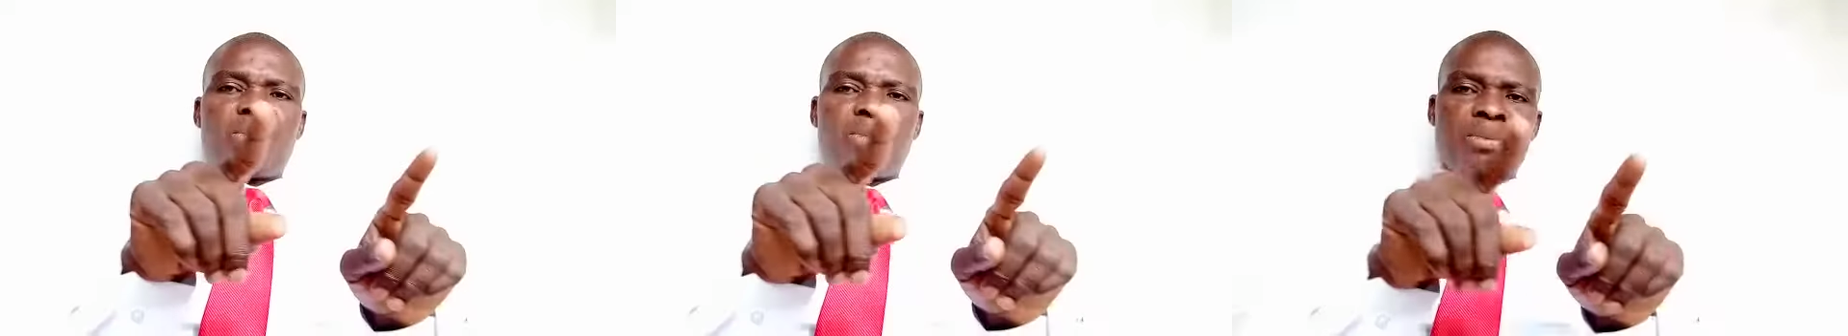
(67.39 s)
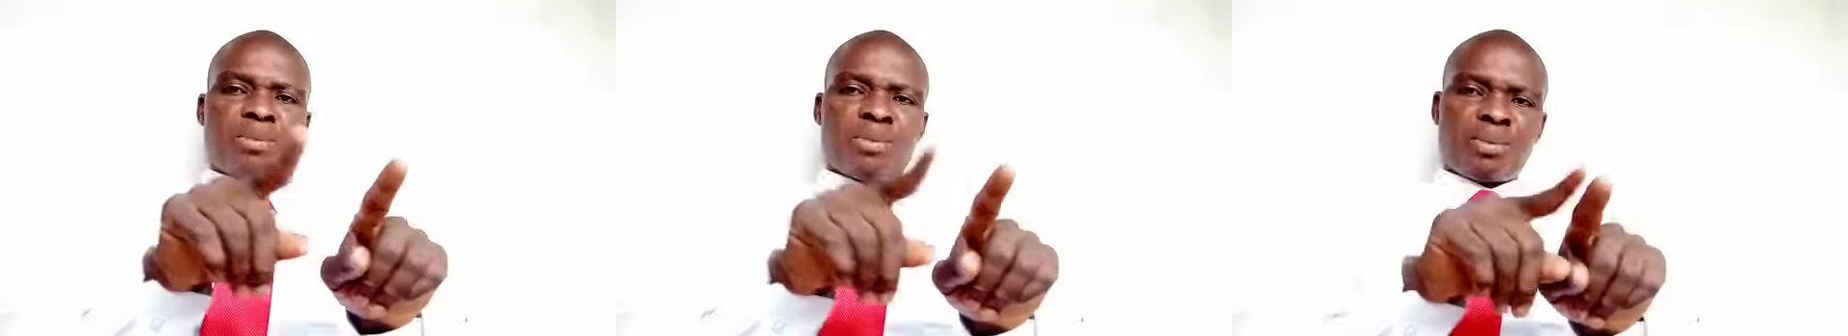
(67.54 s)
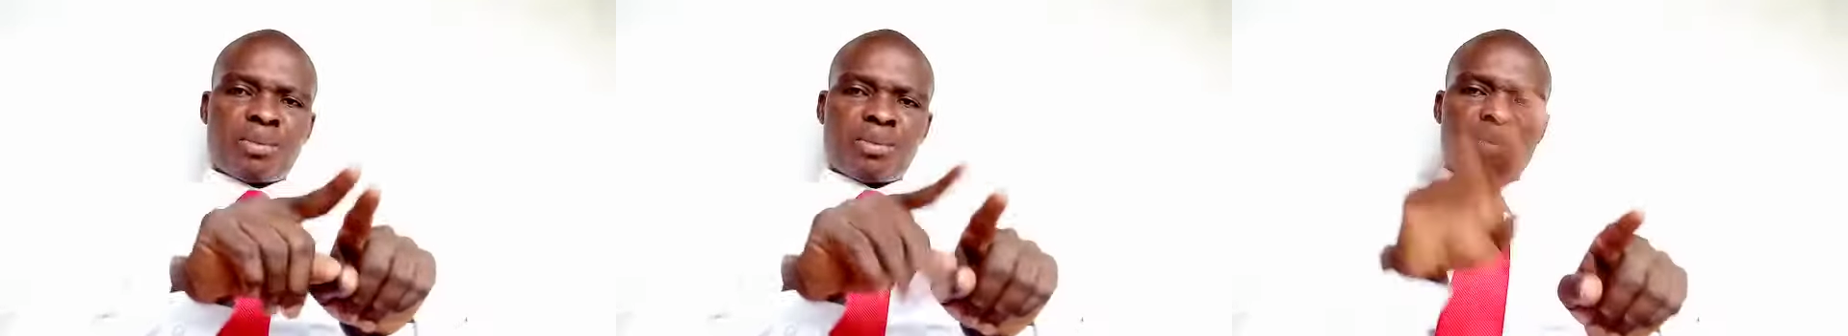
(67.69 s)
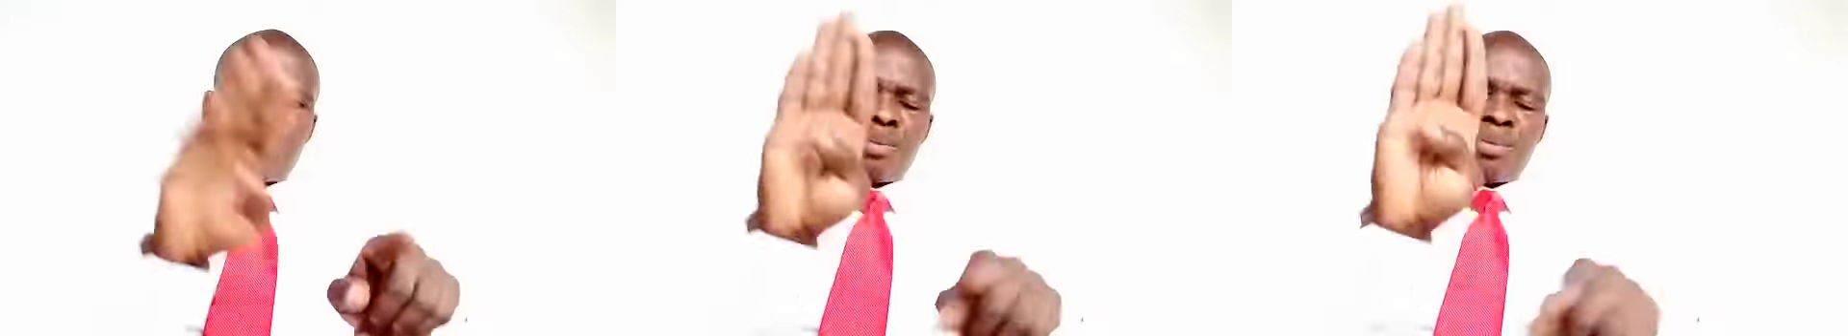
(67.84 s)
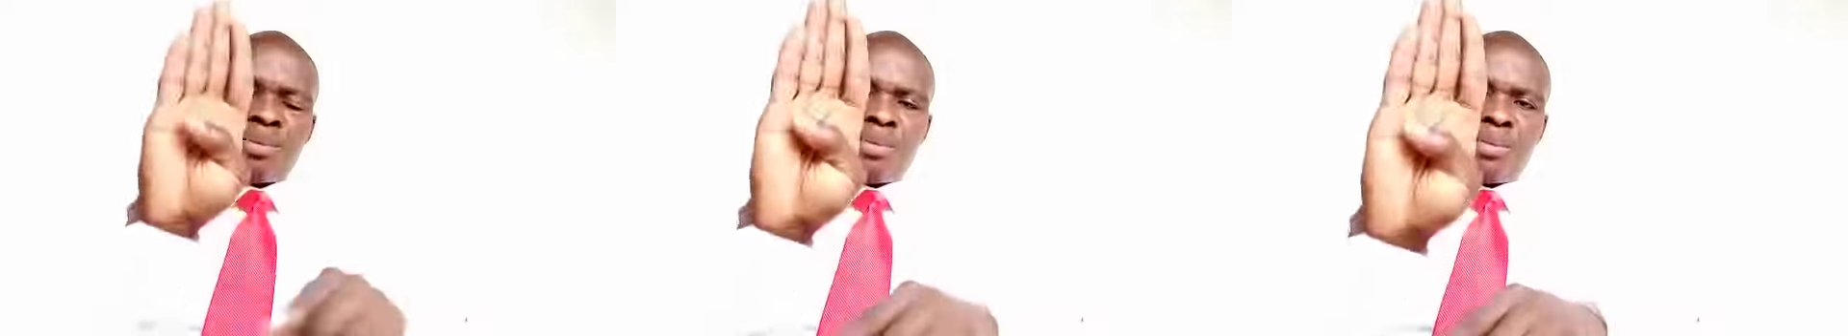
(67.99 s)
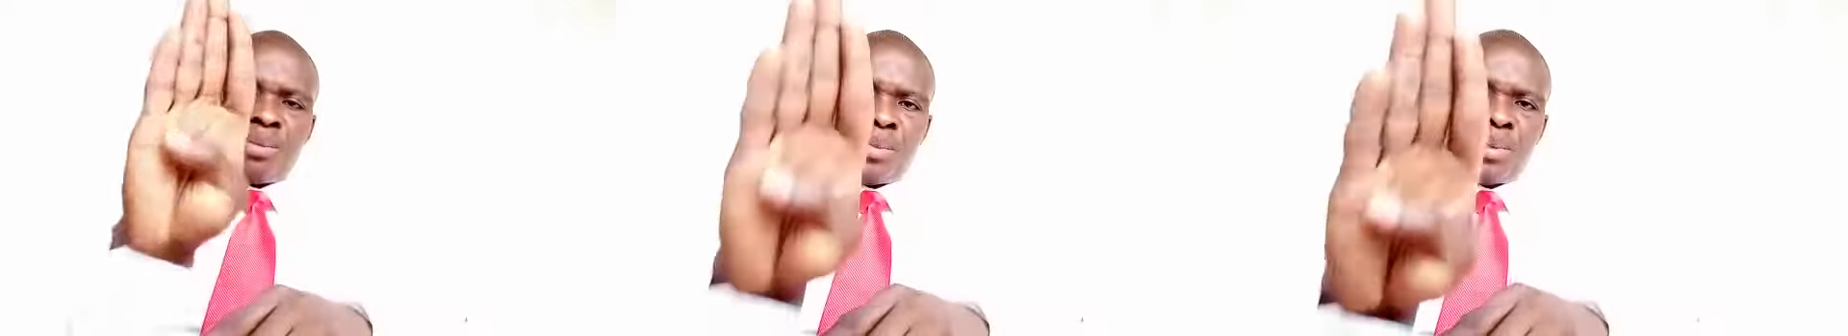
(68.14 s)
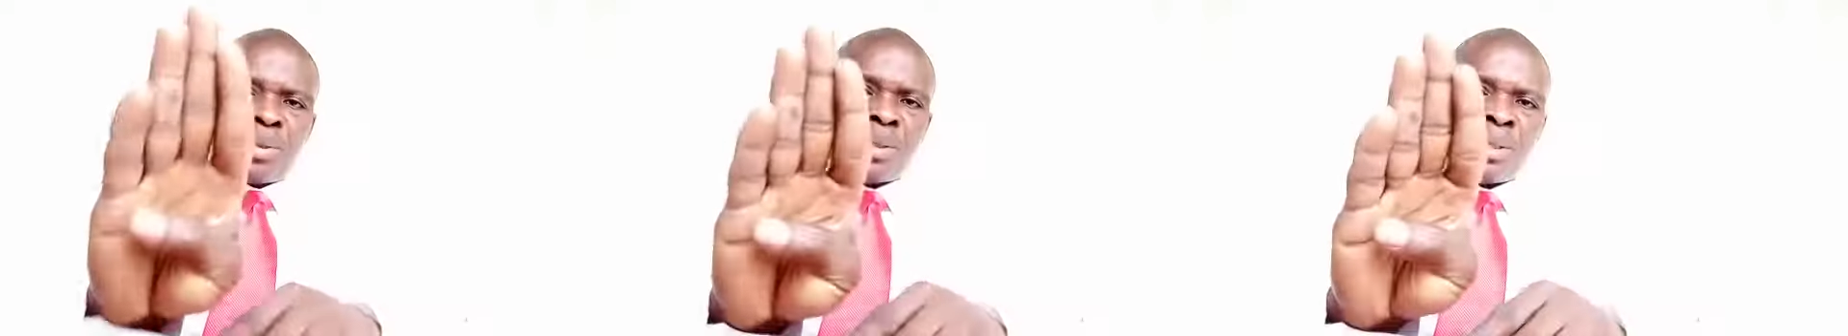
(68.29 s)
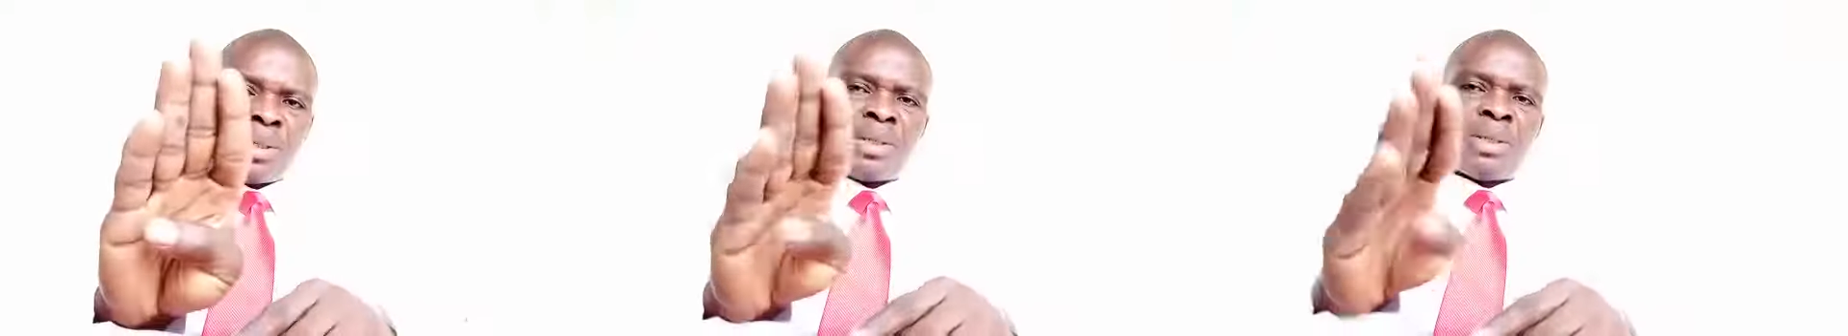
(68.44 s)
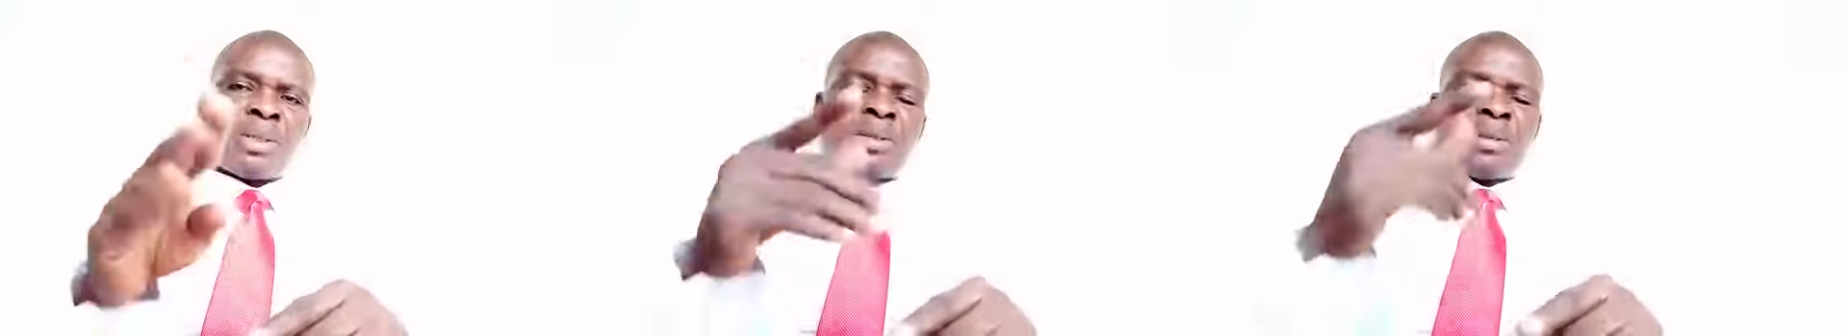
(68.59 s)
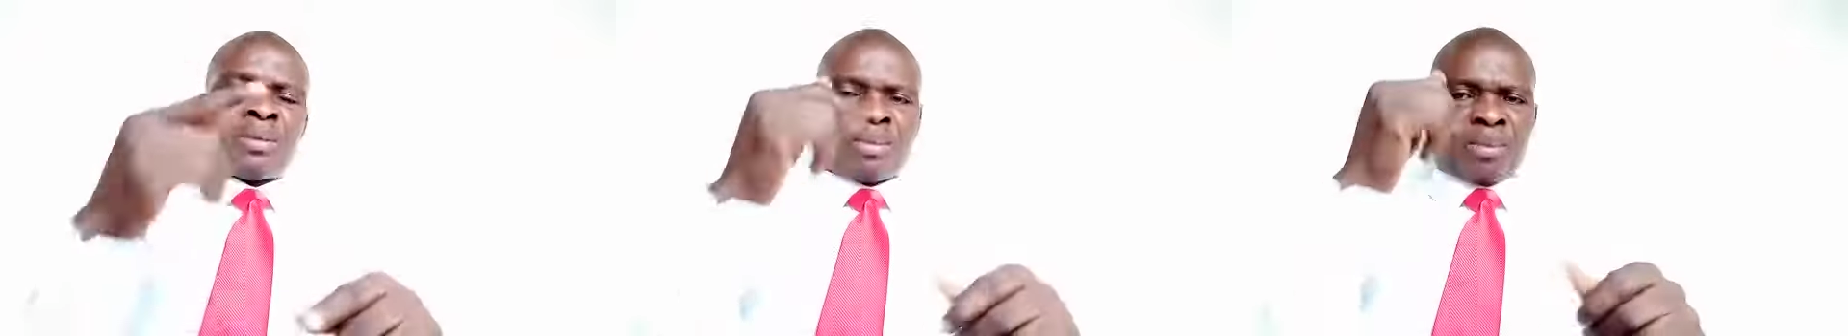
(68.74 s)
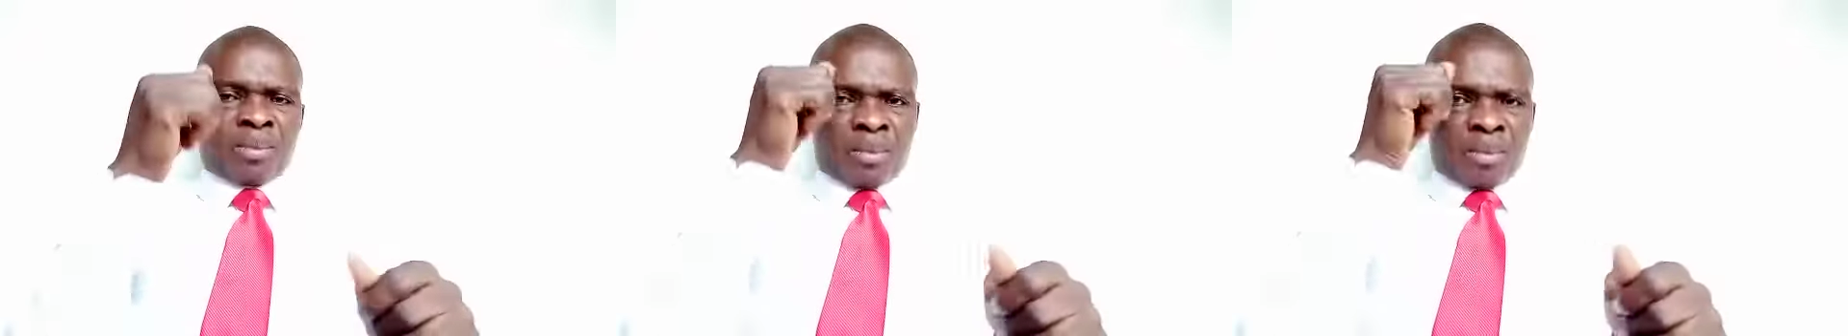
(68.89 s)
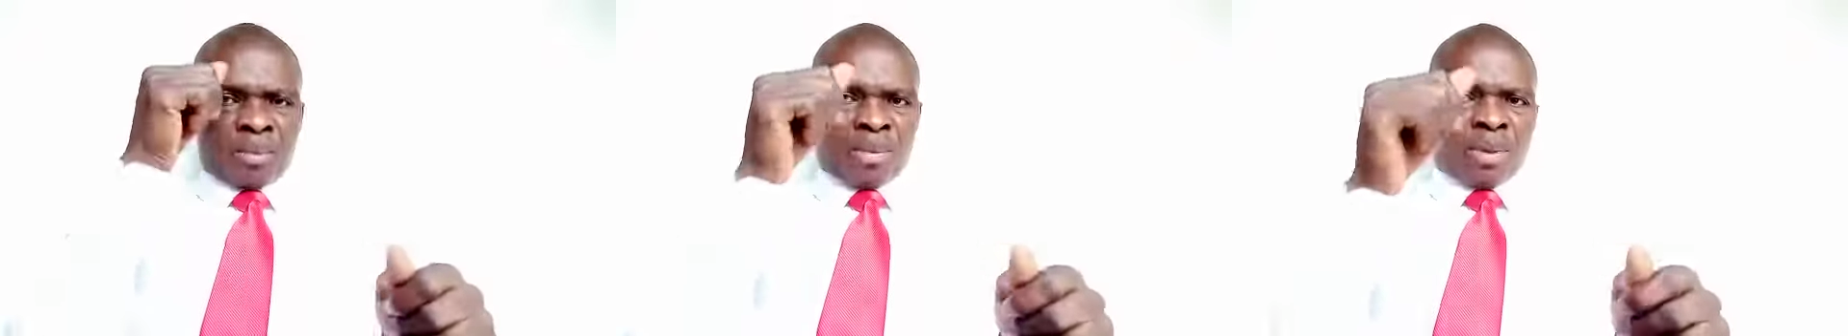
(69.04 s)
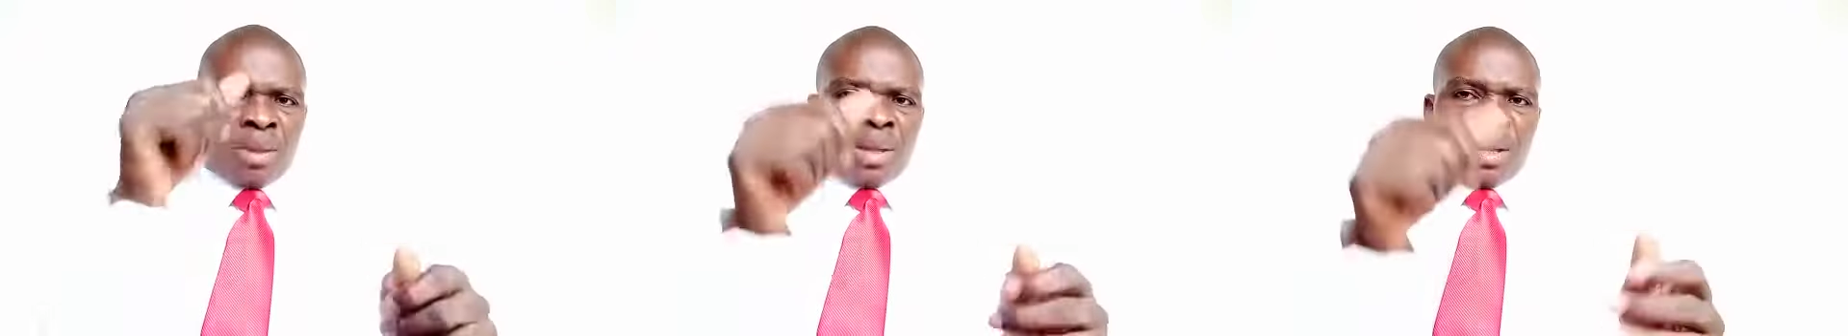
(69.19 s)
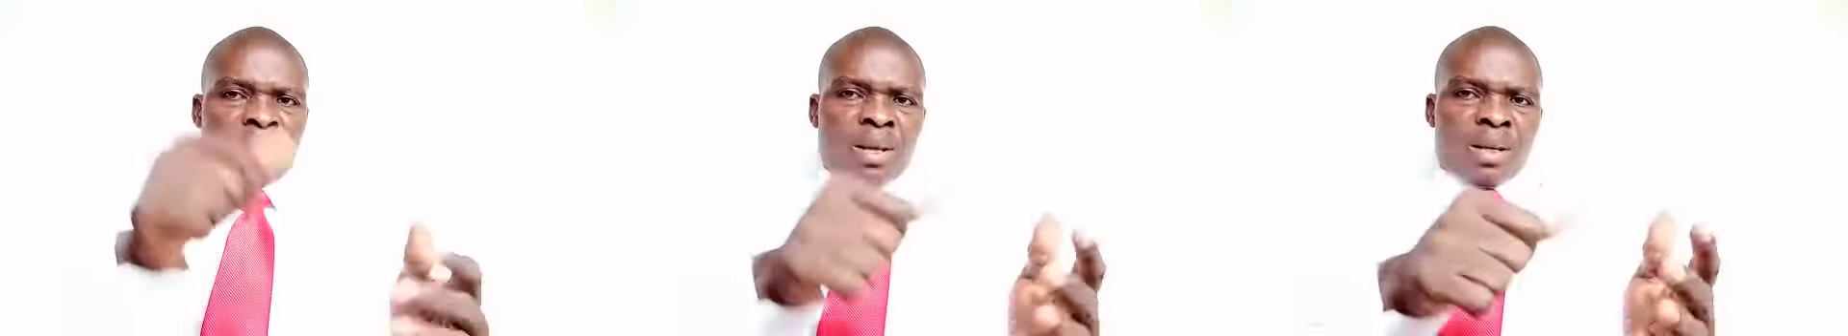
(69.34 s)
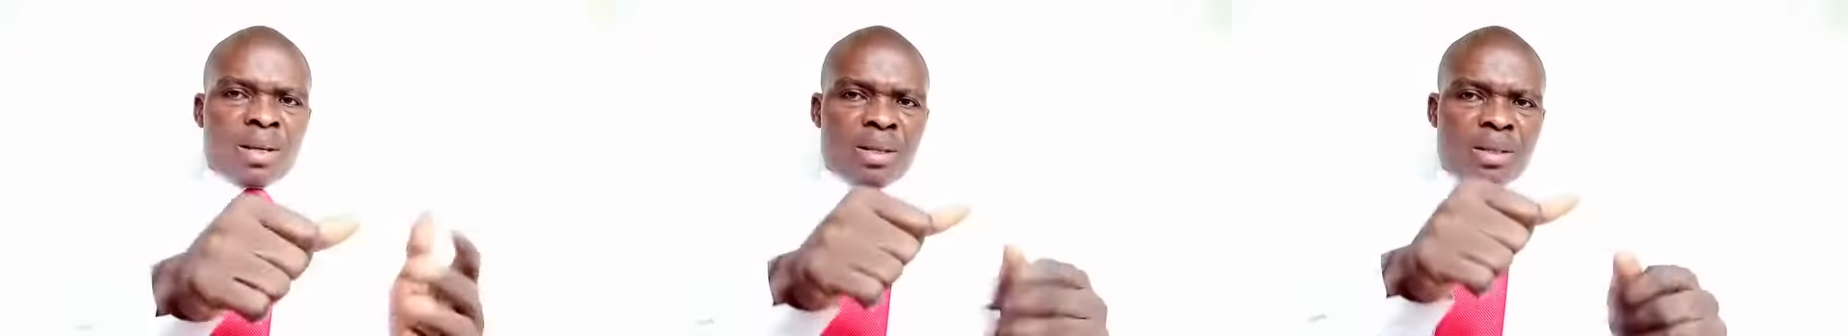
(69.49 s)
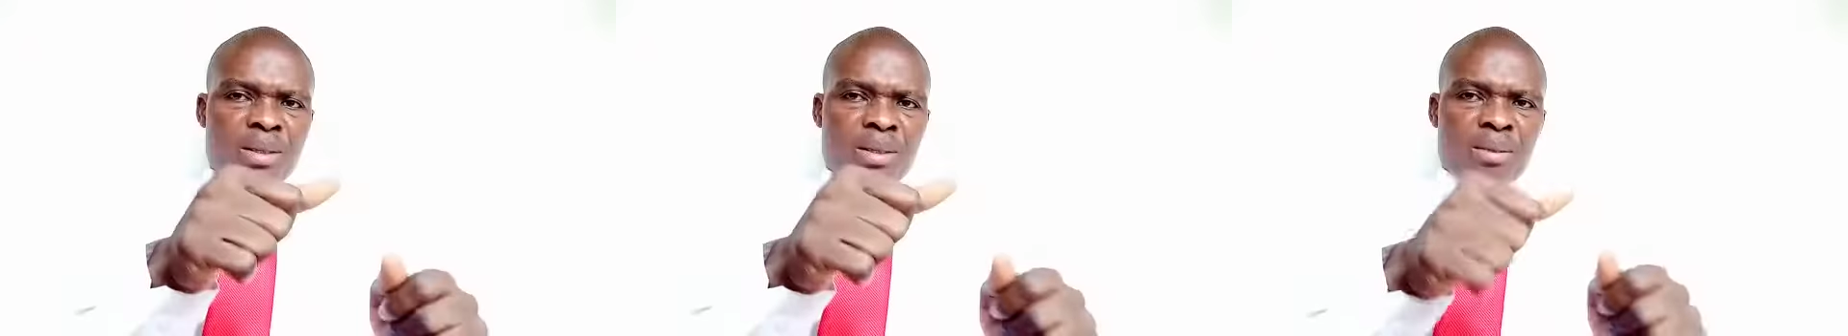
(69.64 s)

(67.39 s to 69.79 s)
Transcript: Notice that the tense of the be